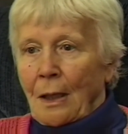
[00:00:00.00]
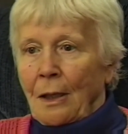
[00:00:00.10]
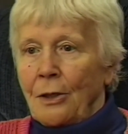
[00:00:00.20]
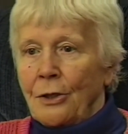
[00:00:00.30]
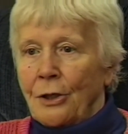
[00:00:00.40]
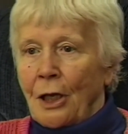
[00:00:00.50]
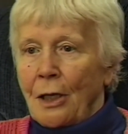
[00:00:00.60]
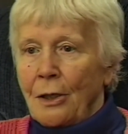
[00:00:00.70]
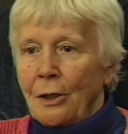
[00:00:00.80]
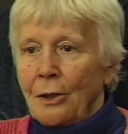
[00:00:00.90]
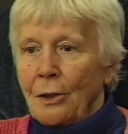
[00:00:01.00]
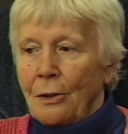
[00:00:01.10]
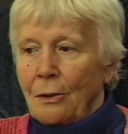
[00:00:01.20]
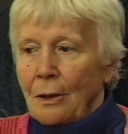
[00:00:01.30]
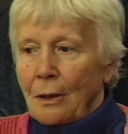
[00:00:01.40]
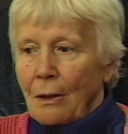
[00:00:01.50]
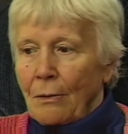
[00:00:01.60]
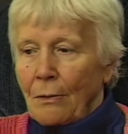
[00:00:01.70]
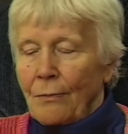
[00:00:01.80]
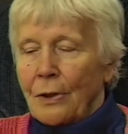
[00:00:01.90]
he's taking
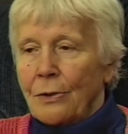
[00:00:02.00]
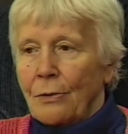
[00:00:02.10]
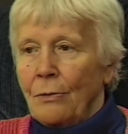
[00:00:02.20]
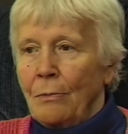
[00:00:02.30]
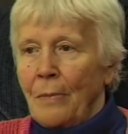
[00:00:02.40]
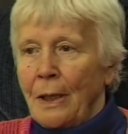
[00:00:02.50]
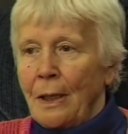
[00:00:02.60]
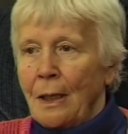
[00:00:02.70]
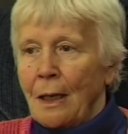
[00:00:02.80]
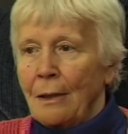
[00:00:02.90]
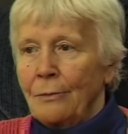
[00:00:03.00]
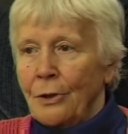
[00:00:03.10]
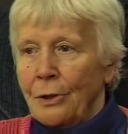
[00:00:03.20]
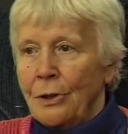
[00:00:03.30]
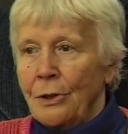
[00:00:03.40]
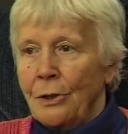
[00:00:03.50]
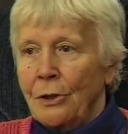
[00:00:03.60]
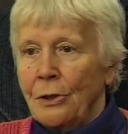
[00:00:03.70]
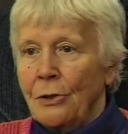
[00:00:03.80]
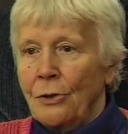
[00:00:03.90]
over so many countries.
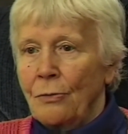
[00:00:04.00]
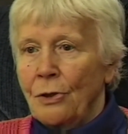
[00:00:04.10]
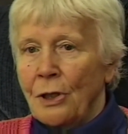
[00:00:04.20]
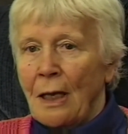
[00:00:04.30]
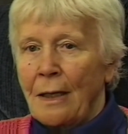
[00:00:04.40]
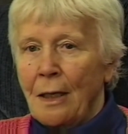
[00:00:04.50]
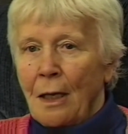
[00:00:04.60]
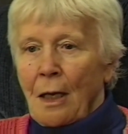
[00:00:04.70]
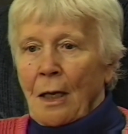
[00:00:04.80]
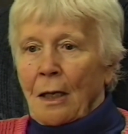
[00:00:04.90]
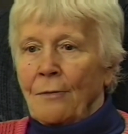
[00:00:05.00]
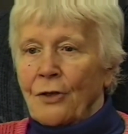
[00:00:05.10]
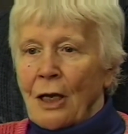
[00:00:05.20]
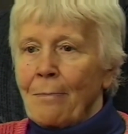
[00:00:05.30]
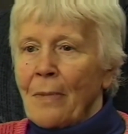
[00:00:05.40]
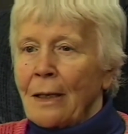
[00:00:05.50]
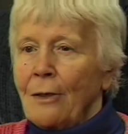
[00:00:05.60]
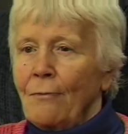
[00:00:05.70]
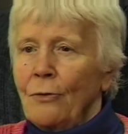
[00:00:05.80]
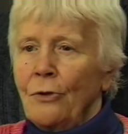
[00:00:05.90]
This is just like if
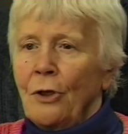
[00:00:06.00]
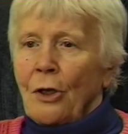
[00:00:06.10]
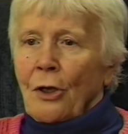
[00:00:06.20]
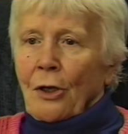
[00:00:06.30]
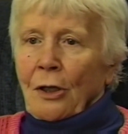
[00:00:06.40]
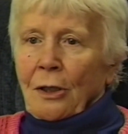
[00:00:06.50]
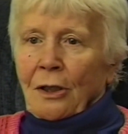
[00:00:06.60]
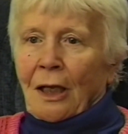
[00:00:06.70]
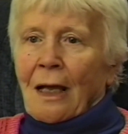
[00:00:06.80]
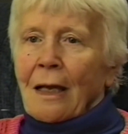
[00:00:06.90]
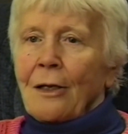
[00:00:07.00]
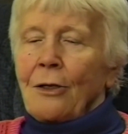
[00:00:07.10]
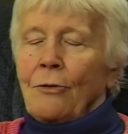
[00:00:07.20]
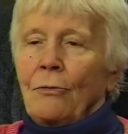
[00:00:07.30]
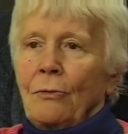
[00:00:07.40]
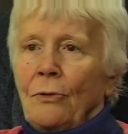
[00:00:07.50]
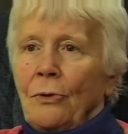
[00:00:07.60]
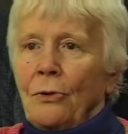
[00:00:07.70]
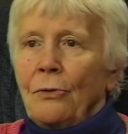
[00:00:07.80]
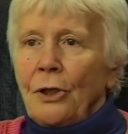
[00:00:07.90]
somebody would try to
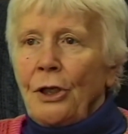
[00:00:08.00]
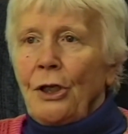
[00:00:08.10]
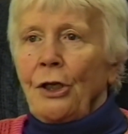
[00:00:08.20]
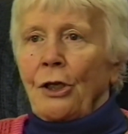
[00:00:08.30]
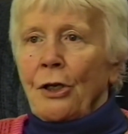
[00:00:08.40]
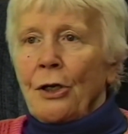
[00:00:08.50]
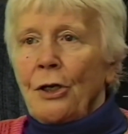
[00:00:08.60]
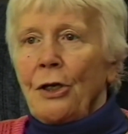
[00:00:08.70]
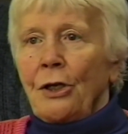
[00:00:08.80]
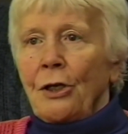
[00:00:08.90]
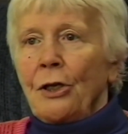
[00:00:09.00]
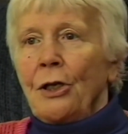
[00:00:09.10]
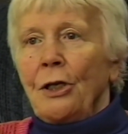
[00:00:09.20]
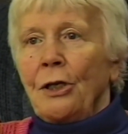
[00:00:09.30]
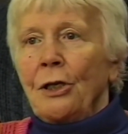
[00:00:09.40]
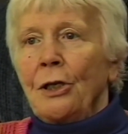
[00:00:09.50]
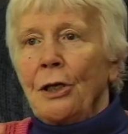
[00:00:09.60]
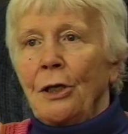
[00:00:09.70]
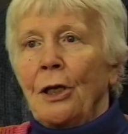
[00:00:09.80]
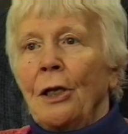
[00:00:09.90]
eat and eat and eat and
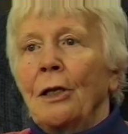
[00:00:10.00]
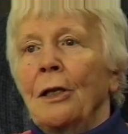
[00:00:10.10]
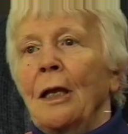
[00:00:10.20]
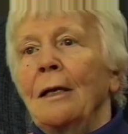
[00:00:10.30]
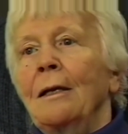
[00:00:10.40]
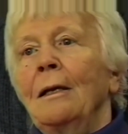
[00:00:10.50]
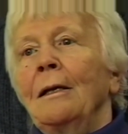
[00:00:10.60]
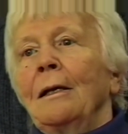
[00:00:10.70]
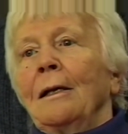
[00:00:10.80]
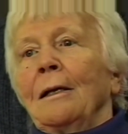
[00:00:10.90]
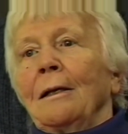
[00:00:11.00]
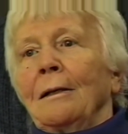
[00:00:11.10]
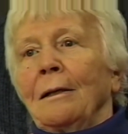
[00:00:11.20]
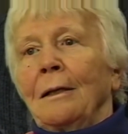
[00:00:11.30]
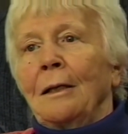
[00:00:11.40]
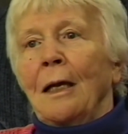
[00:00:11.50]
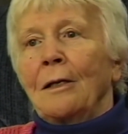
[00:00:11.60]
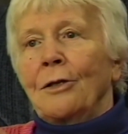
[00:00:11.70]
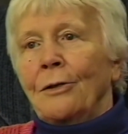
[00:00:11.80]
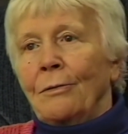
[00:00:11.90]
eat, and then he
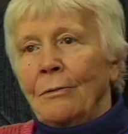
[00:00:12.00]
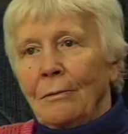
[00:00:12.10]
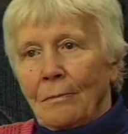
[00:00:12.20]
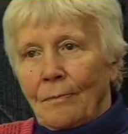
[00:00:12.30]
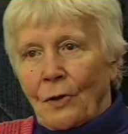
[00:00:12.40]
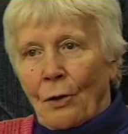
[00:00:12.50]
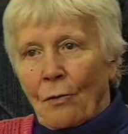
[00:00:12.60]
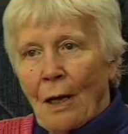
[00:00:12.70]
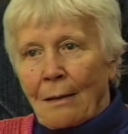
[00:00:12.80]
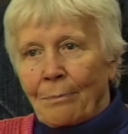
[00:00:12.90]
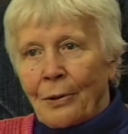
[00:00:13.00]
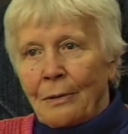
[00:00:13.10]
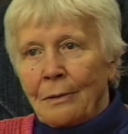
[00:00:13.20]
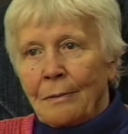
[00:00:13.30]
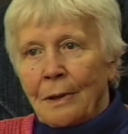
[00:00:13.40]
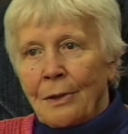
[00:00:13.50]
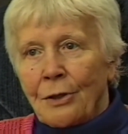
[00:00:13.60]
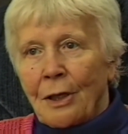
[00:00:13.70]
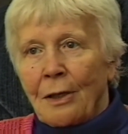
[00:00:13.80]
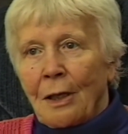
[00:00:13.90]
has to throw up. He
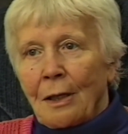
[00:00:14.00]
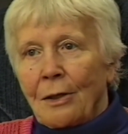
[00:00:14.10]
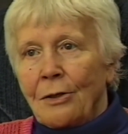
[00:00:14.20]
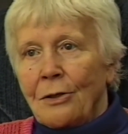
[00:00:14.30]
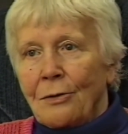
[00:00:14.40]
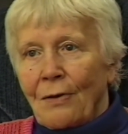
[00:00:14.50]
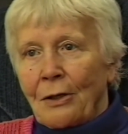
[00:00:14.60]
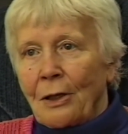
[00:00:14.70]
said, this is what